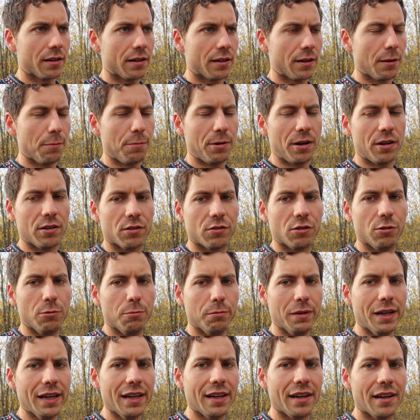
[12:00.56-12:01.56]
compared to
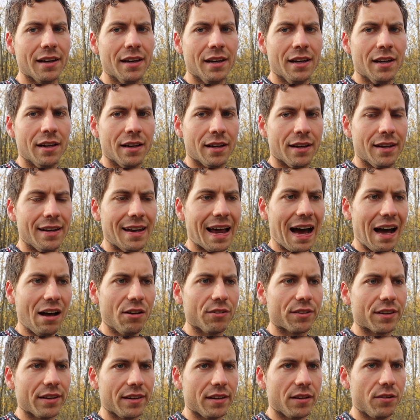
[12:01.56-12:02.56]
men
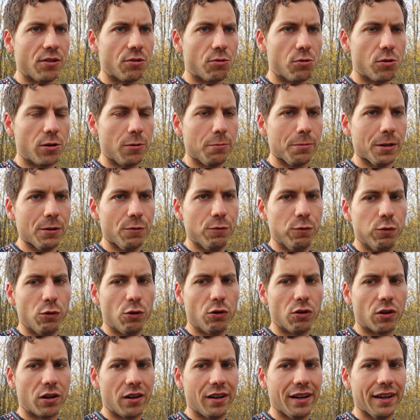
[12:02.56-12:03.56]
now than there were
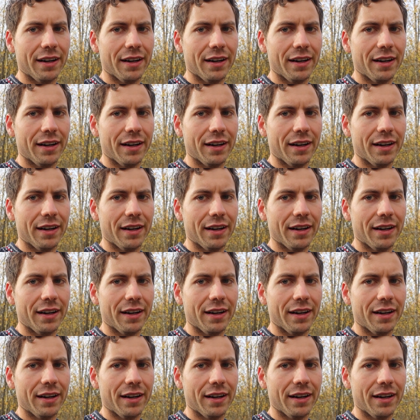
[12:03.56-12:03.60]
before.